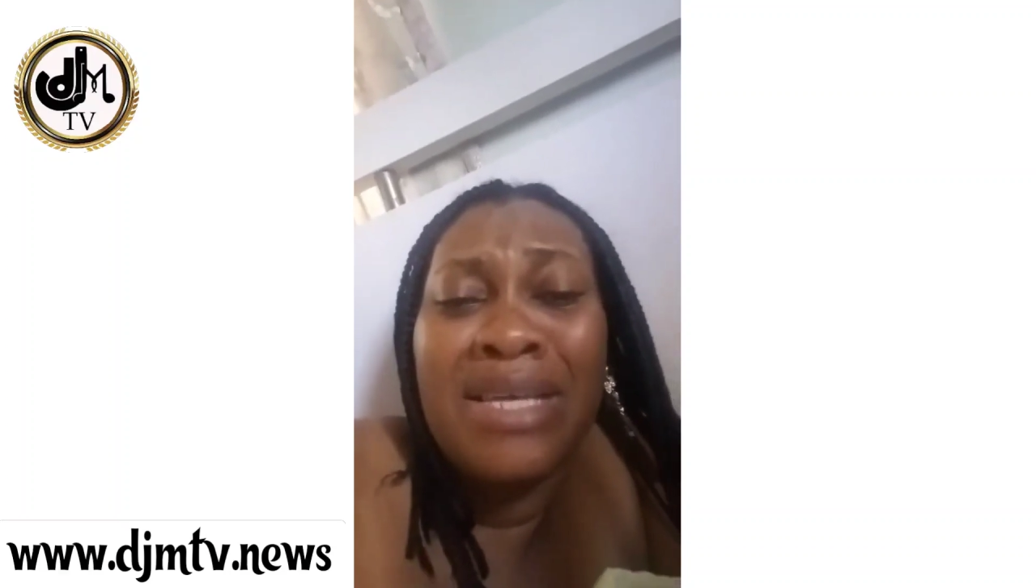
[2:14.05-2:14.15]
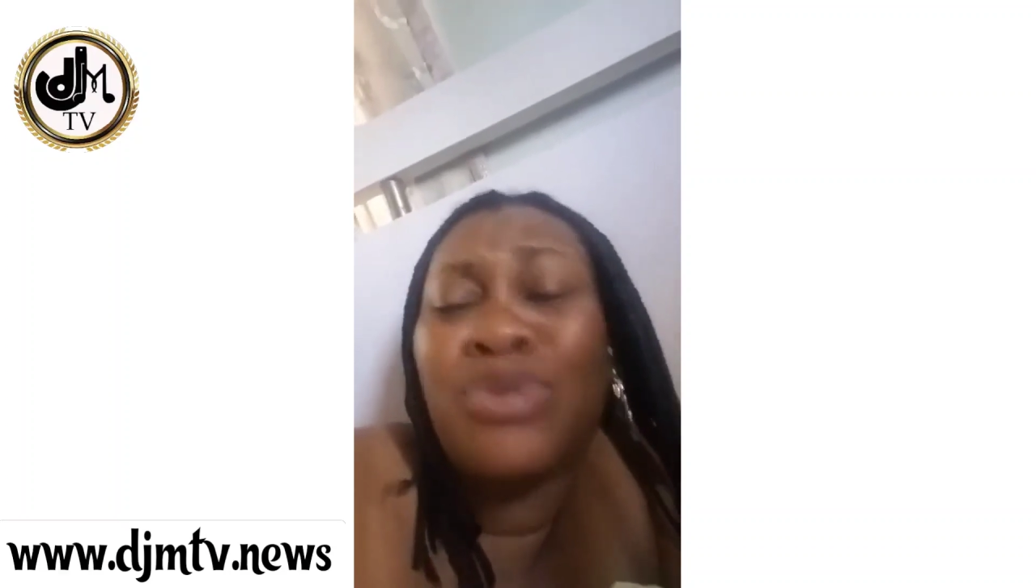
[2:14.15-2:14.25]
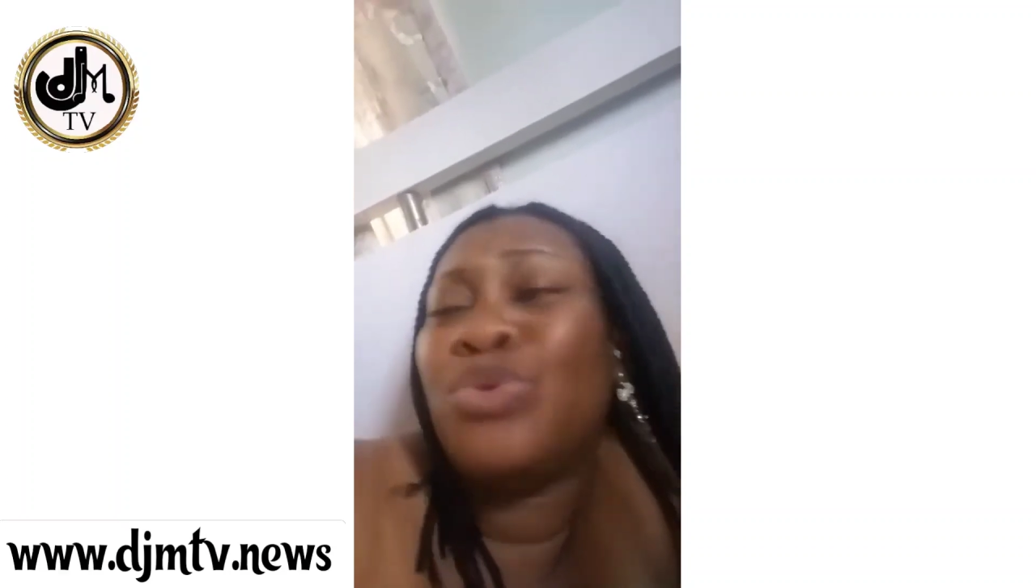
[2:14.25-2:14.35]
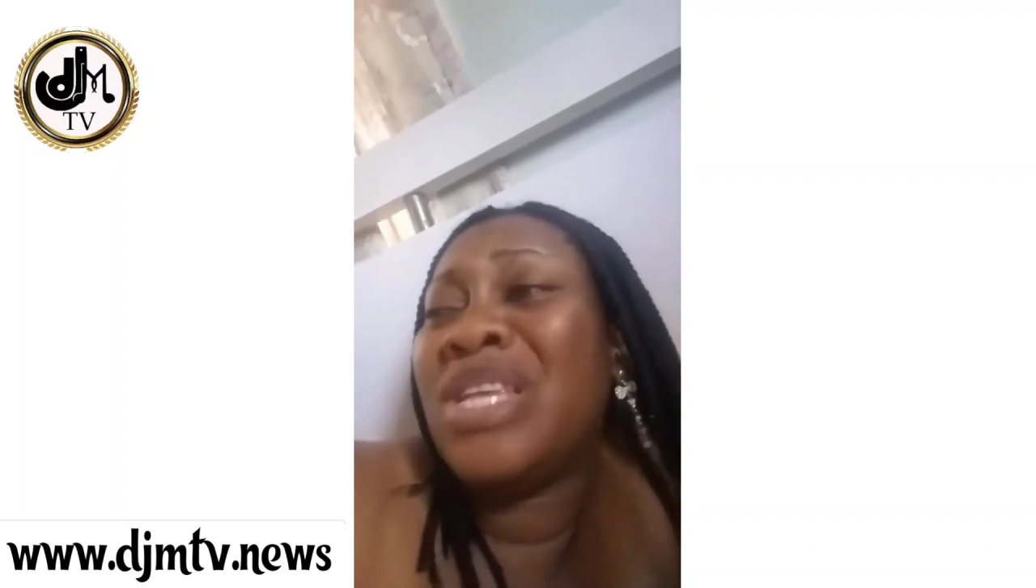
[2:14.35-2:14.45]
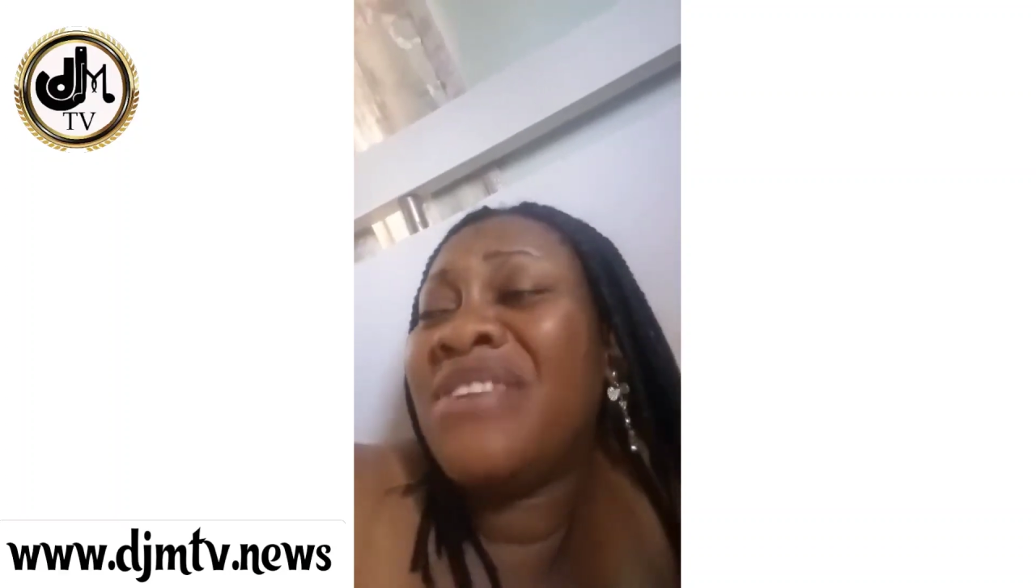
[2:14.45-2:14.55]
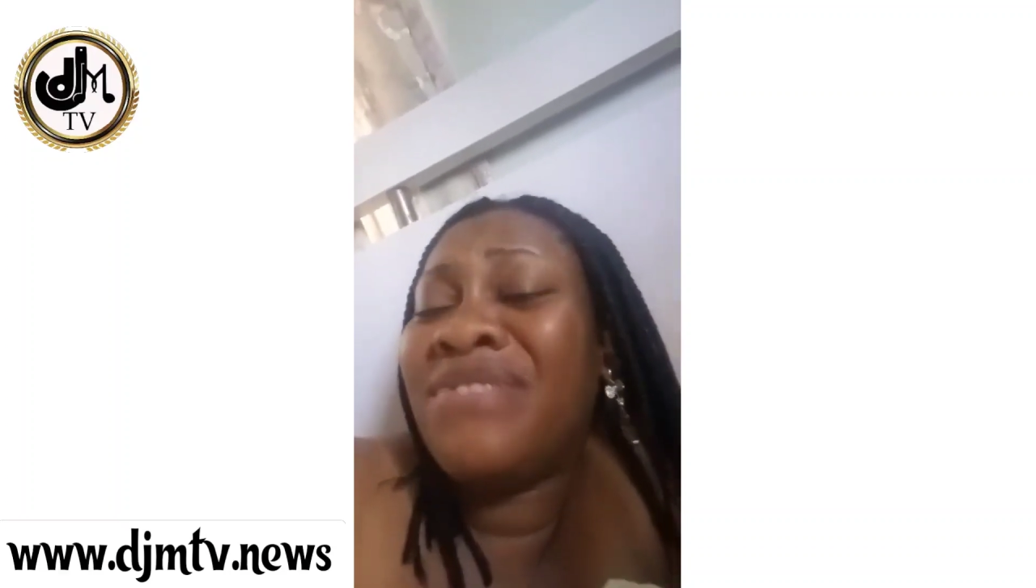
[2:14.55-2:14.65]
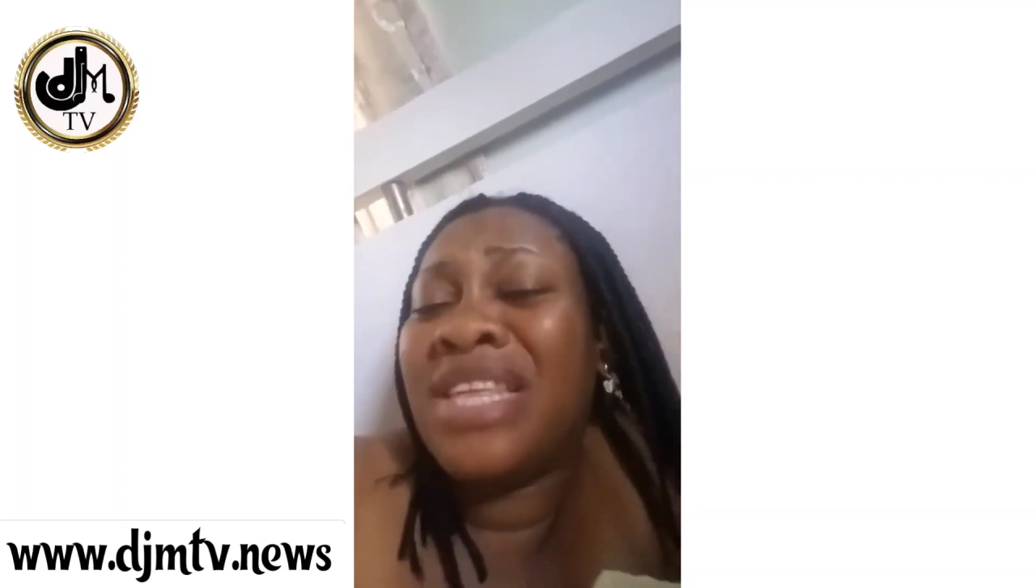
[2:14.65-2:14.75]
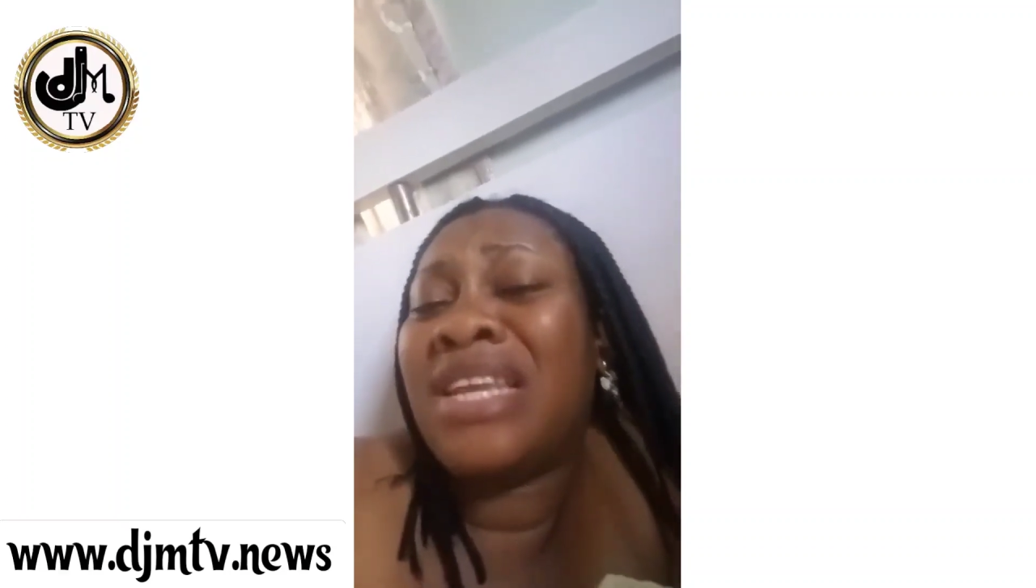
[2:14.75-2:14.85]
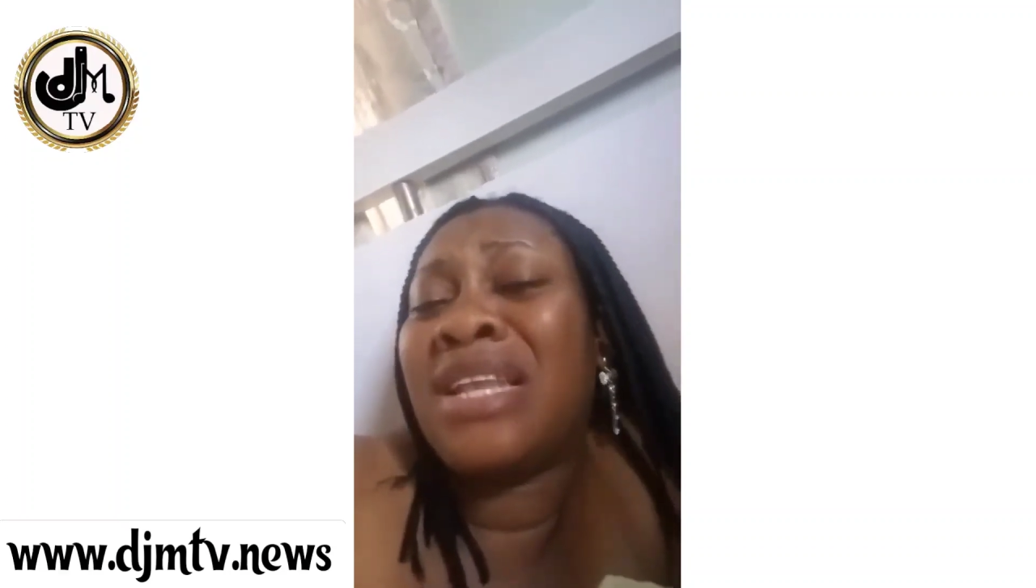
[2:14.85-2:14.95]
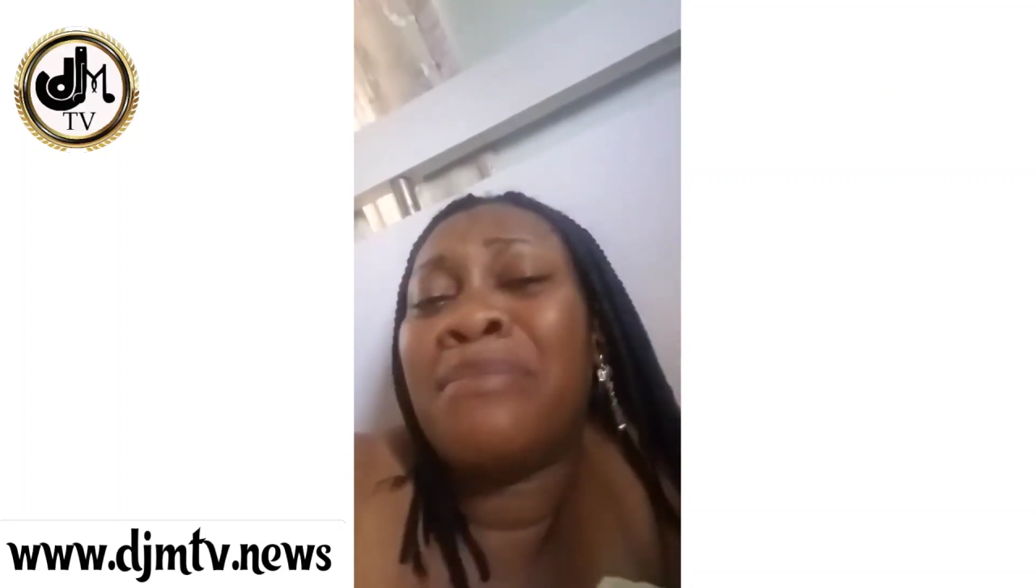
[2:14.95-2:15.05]
to live in
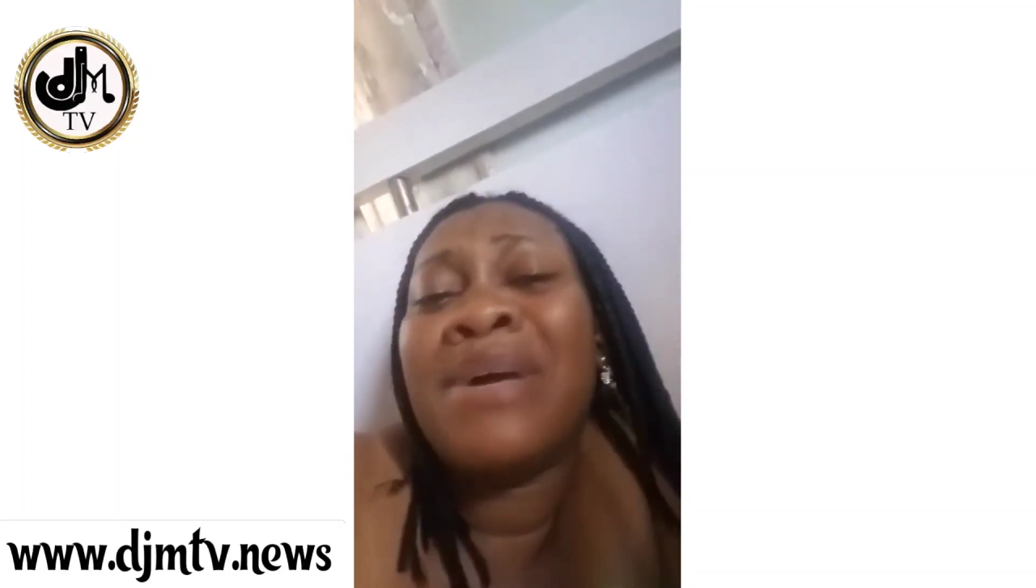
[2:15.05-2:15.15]
another